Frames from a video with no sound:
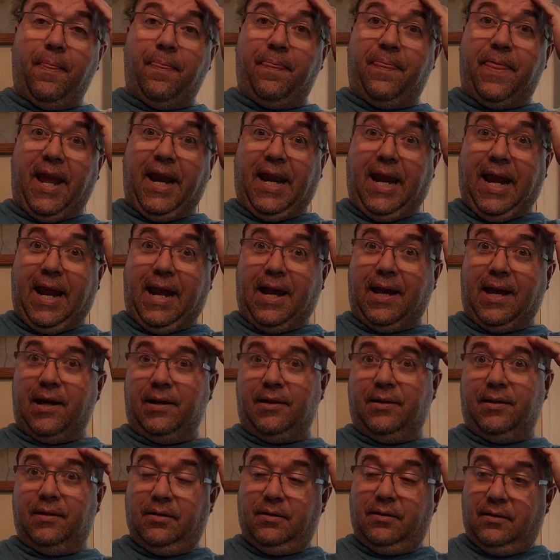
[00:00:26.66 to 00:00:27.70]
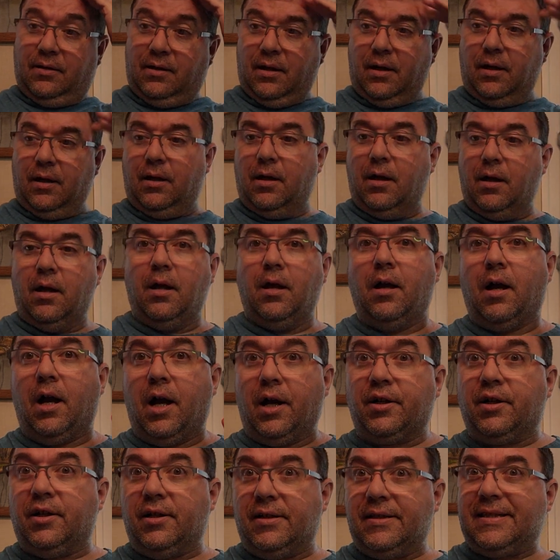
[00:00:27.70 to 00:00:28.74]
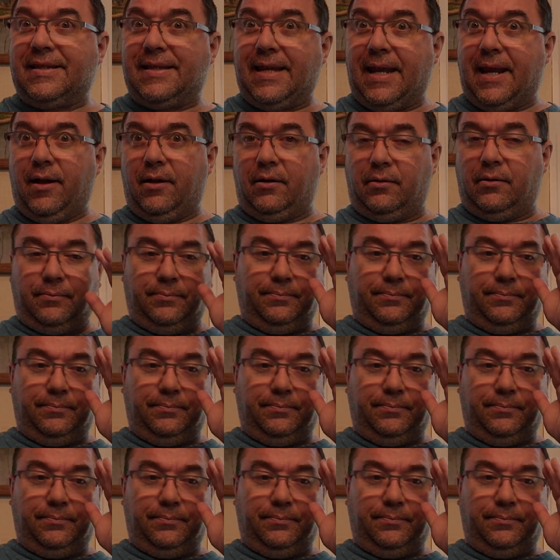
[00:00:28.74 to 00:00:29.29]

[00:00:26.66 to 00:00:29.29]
they had a good sale